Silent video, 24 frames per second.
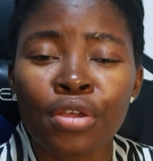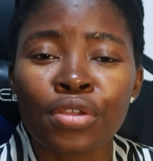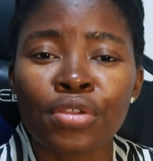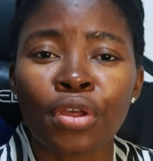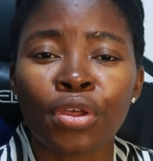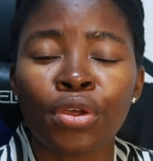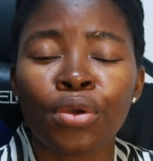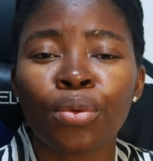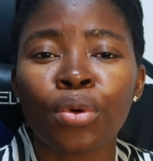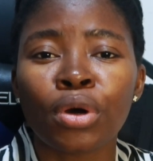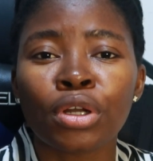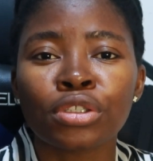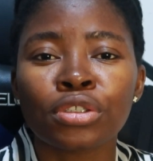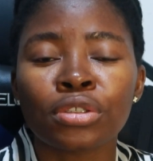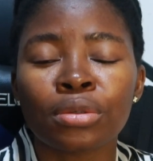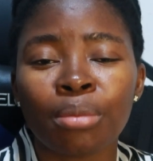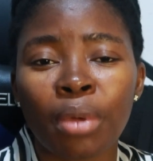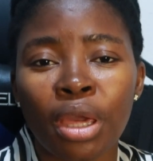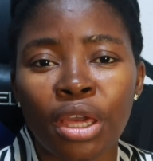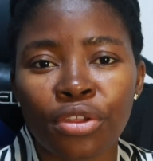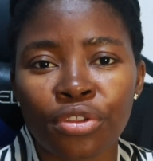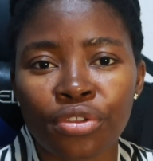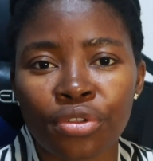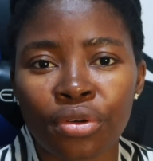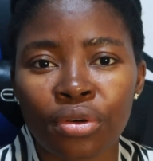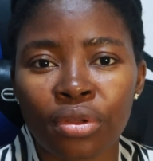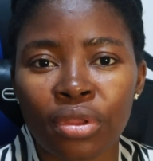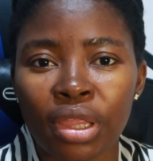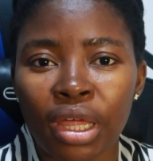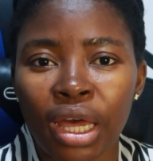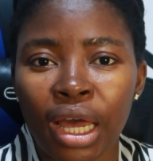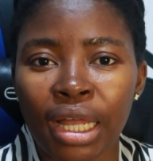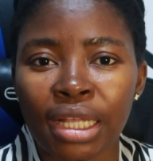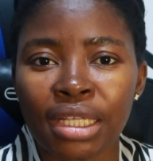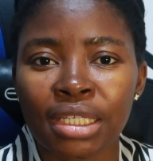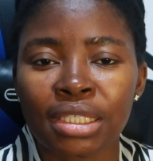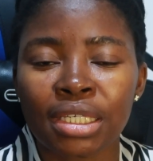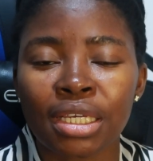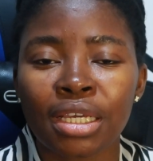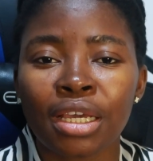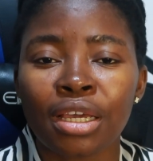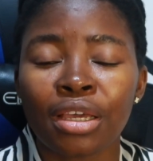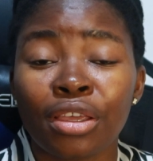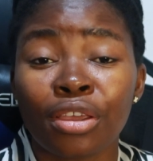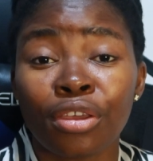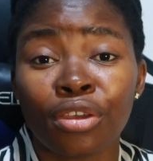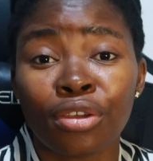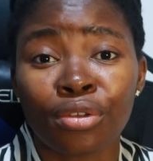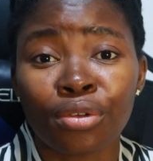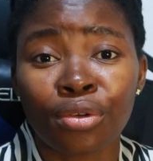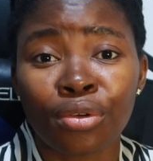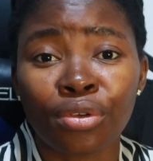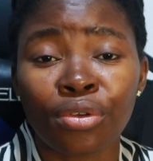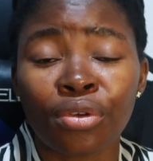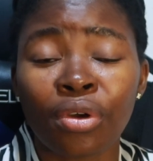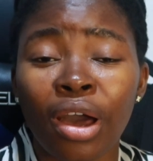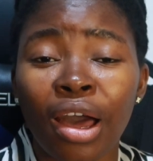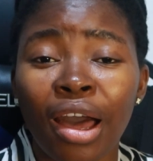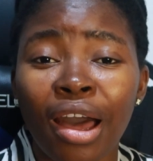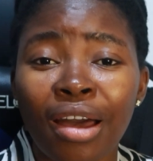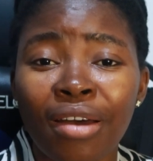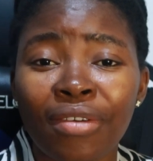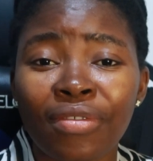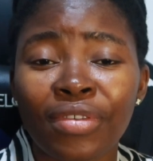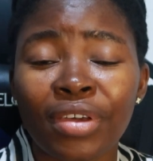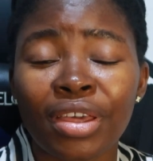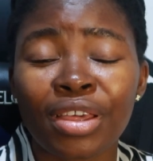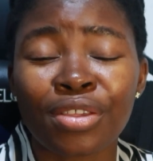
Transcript: so you want to make sure that you know you have